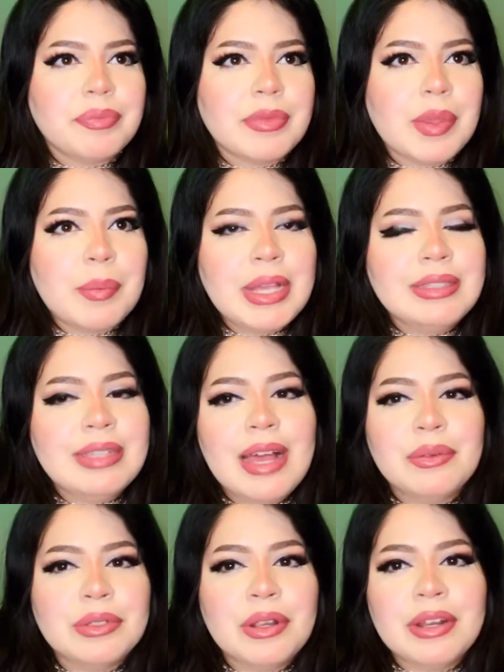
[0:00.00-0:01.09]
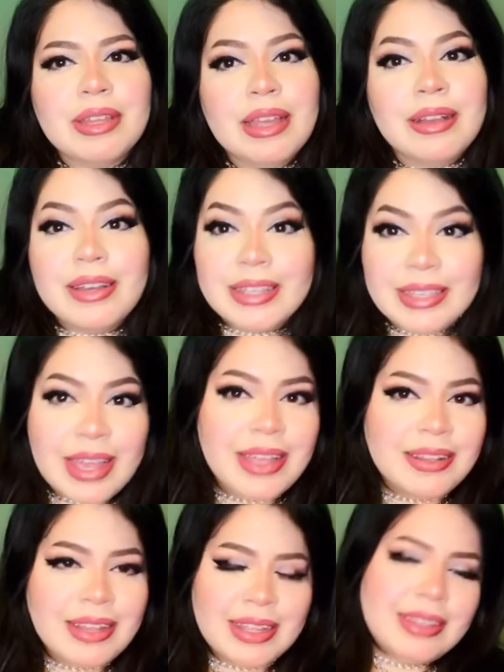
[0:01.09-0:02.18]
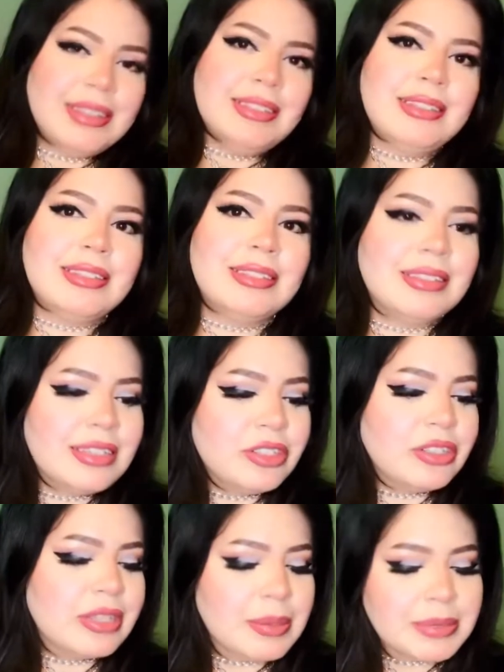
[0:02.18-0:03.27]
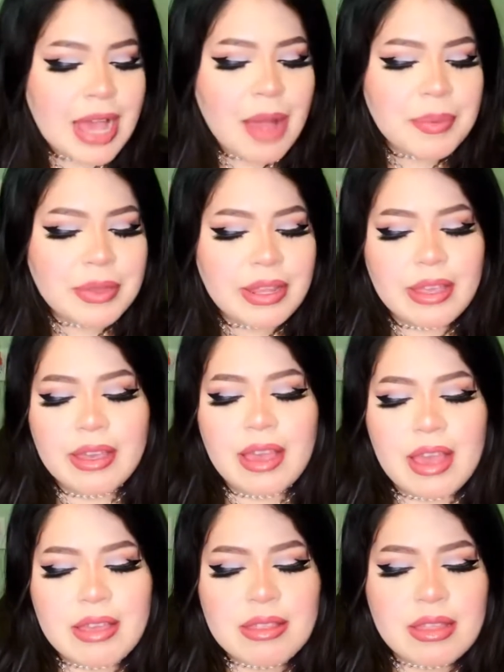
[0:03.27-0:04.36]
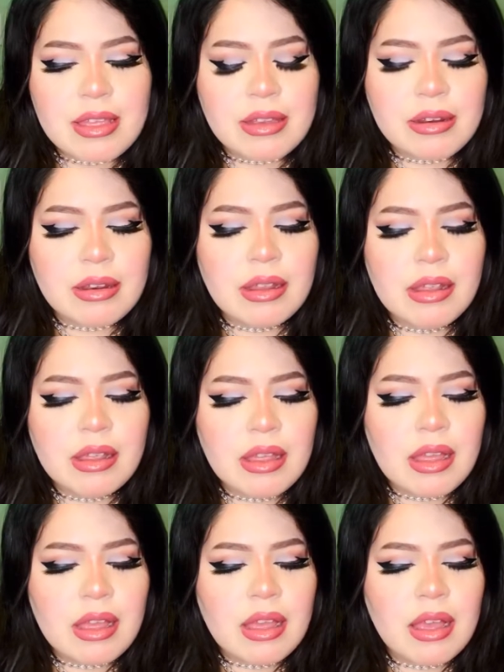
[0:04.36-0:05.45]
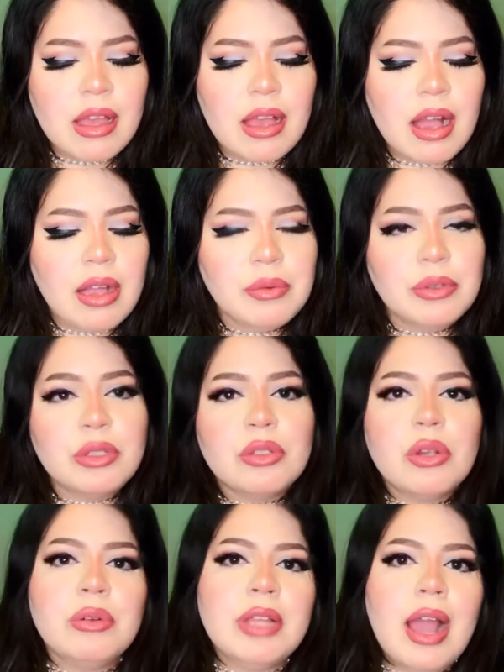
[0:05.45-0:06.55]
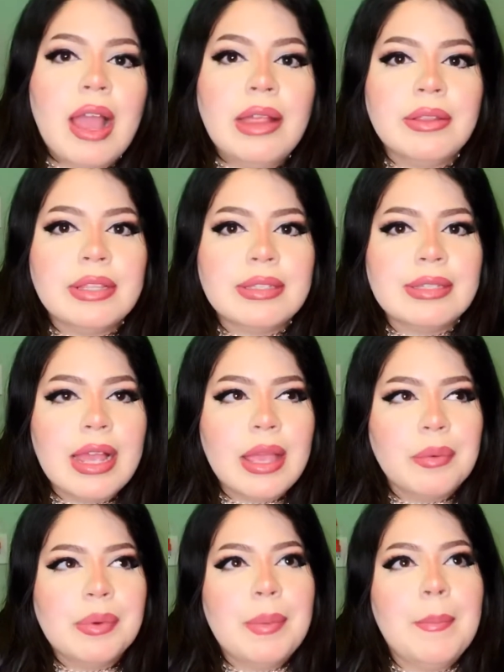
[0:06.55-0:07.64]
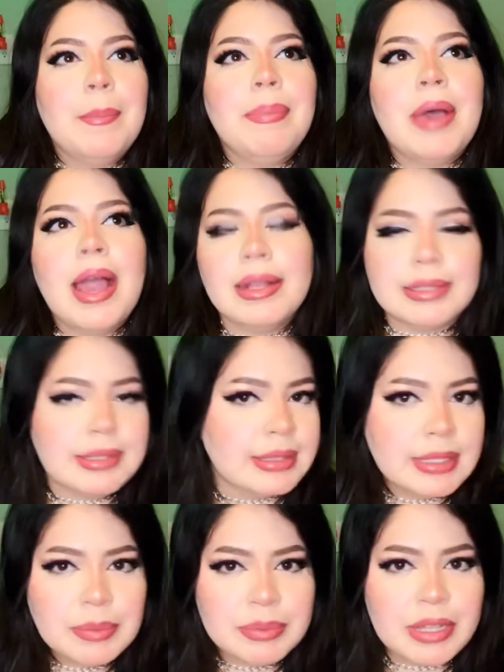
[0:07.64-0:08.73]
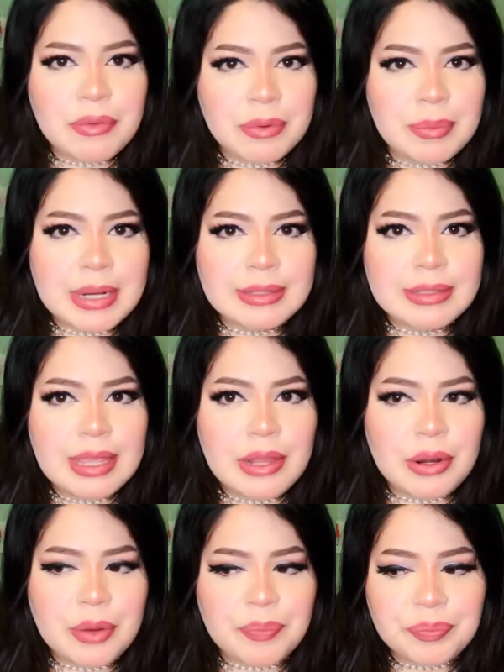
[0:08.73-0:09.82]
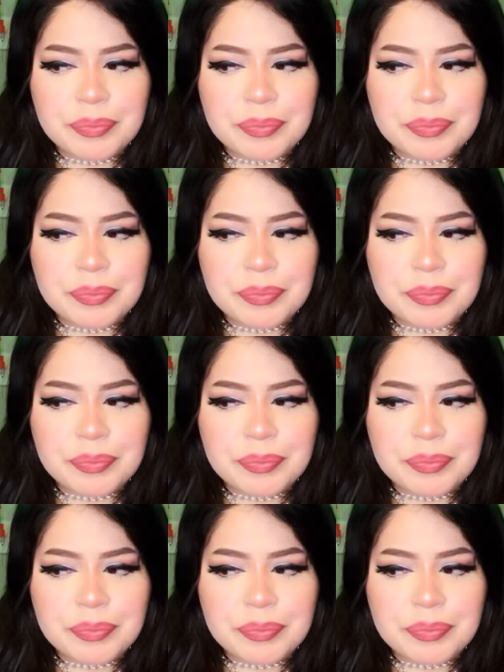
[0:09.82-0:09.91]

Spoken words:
my dad was already like, again, like this just keeps happening. And then I was so tired this night, I went back to sleep several minutes later,